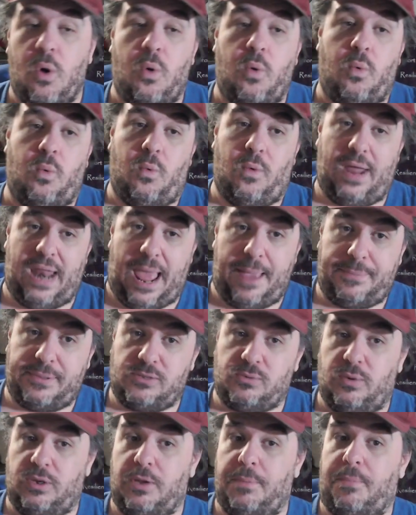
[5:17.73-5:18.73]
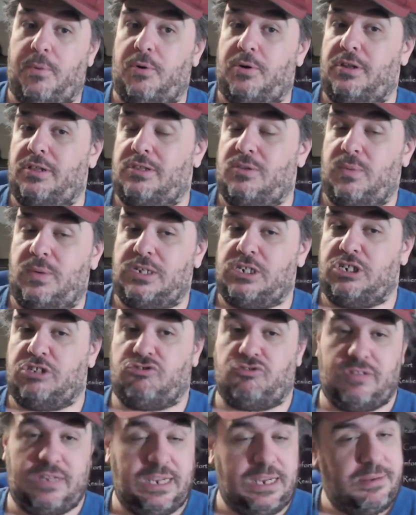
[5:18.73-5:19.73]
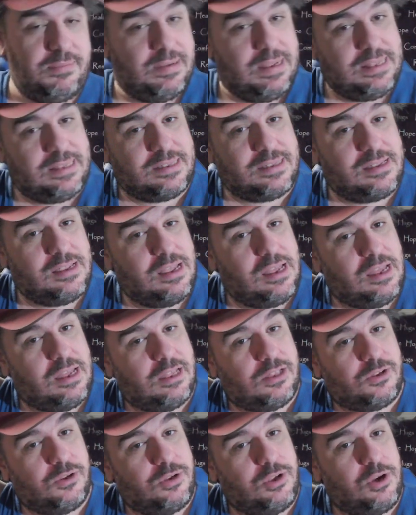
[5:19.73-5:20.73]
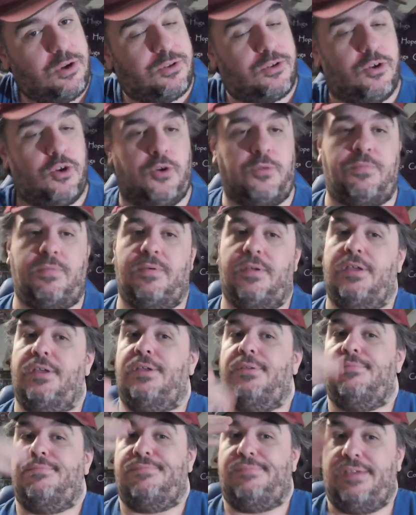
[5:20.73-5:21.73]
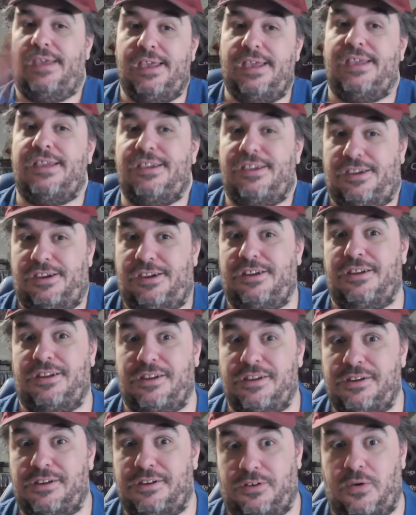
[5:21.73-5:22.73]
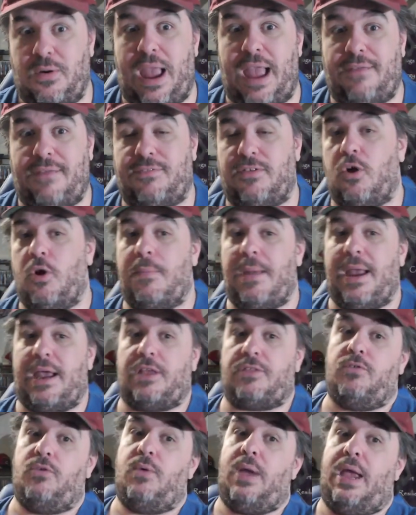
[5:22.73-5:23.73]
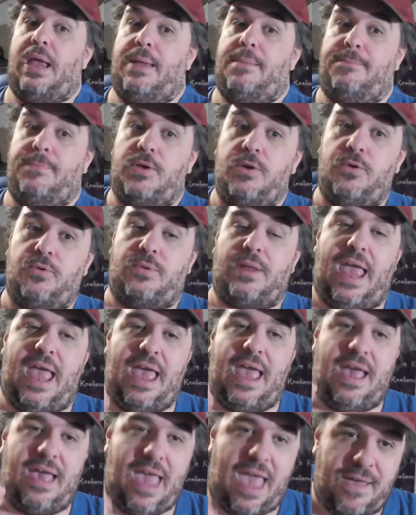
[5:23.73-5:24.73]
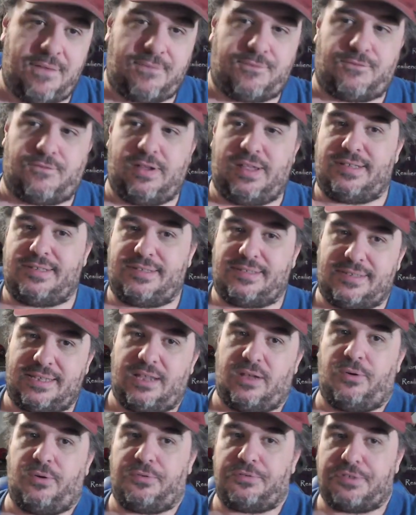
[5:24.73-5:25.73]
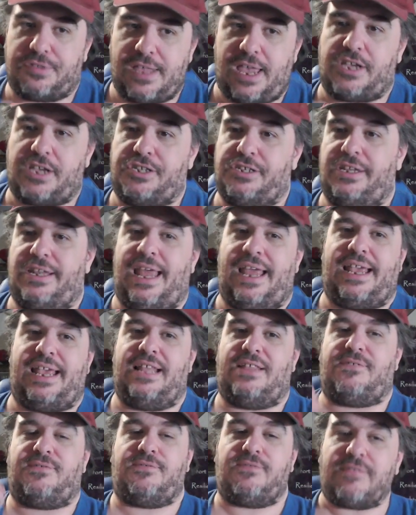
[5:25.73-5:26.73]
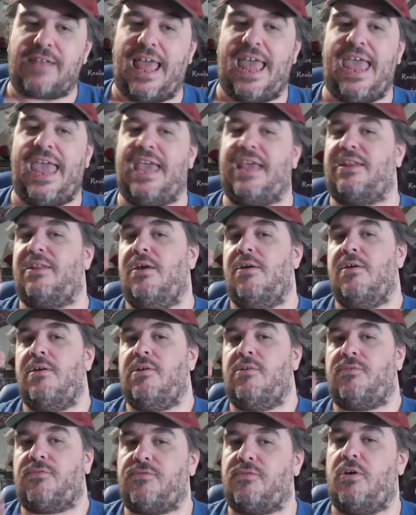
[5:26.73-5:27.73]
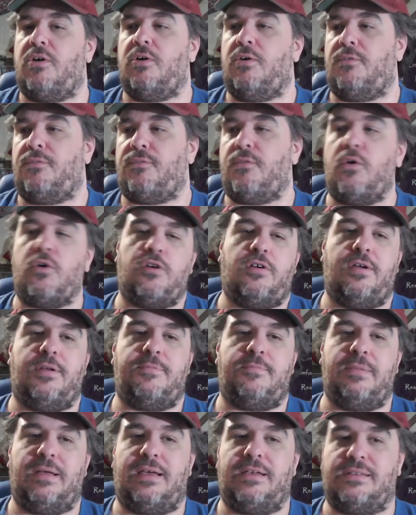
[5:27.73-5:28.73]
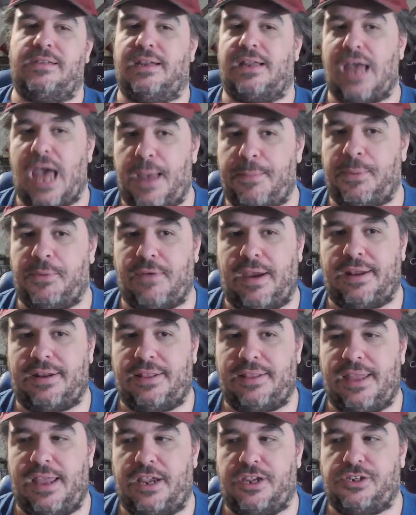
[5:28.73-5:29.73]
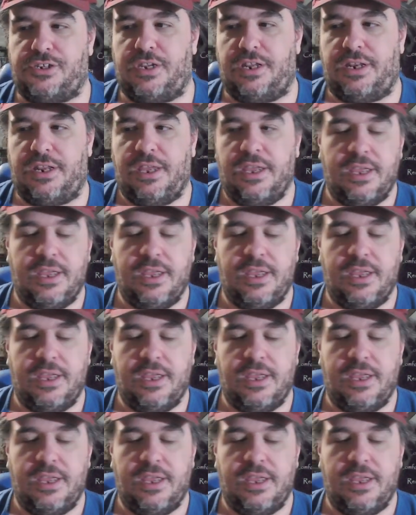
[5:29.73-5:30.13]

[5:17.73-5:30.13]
What happens when you port a Twitch stream is to YouTube? You have to go back through and mute every single section that gets flagged for it because of the copyright detection.